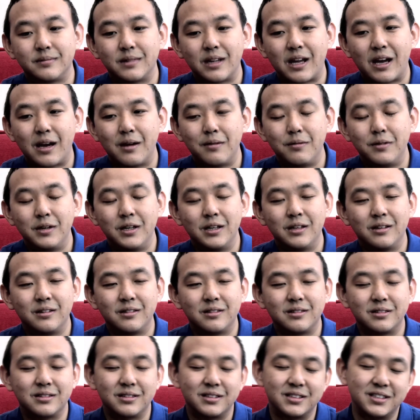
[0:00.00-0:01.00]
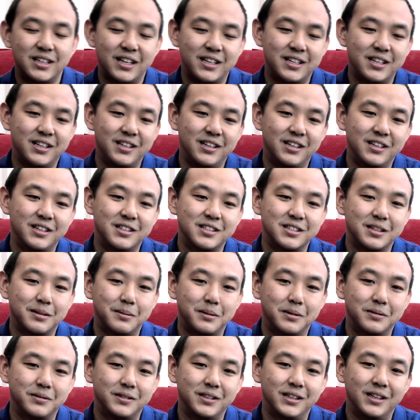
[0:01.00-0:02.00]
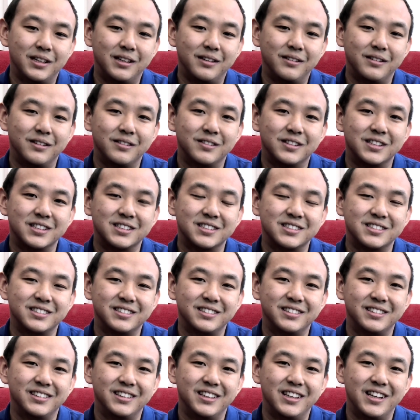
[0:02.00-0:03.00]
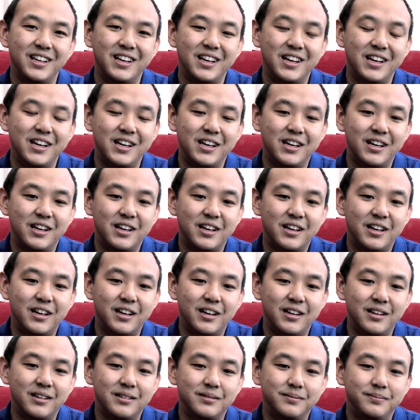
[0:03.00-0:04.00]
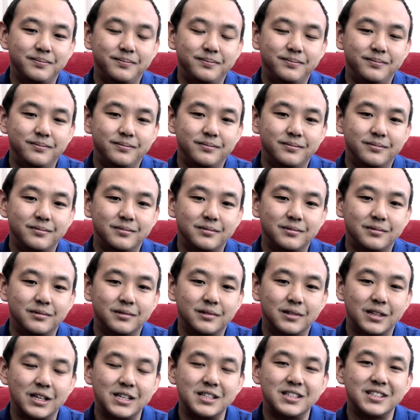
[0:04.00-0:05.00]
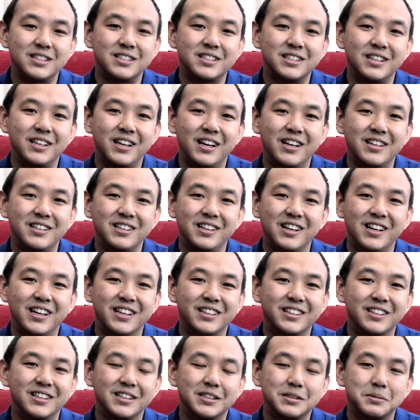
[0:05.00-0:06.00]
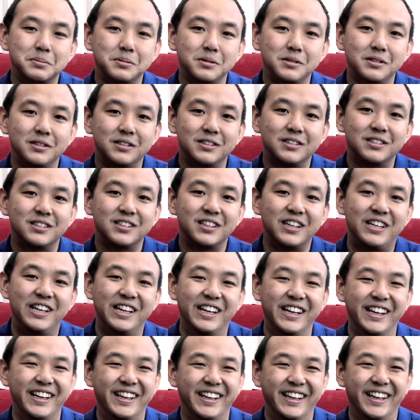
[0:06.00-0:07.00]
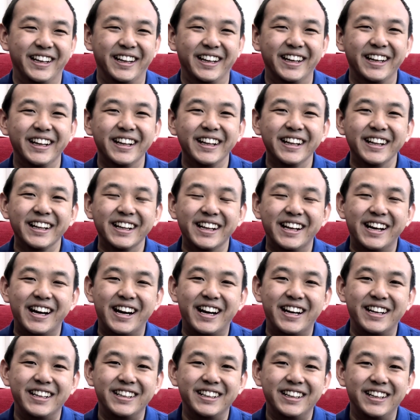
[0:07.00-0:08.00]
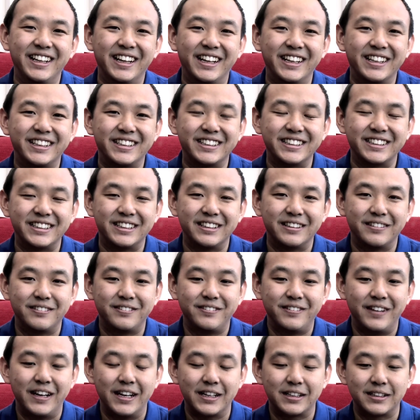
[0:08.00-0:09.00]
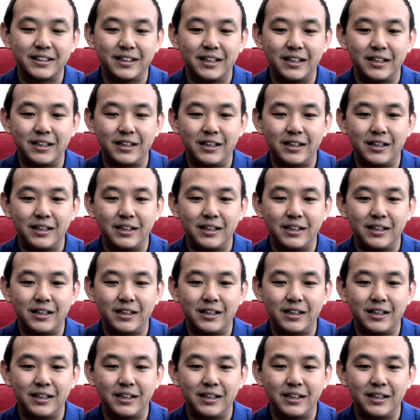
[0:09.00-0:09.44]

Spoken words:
I went, attended some of them. It was, let's just say I didn't like the experience. I didn't like the fact that